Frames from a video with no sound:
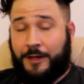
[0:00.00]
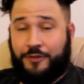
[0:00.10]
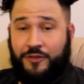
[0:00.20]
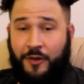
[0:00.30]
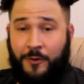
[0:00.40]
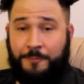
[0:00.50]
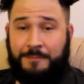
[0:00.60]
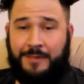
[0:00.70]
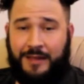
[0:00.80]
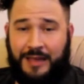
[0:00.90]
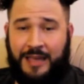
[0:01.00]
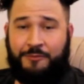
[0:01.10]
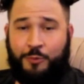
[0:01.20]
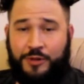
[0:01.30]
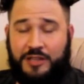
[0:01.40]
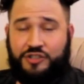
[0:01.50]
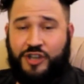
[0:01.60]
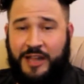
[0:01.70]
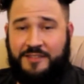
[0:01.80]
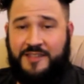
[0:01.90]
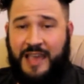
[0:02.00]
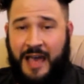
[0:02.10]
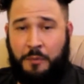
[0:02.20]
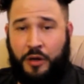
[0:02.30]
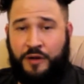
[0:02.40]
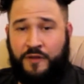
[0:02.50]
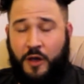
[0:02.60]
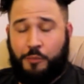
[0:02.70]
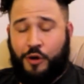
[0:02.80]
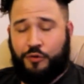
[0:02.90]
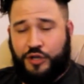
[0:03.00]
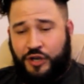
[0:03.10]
So, even with the giant scab on his elbow,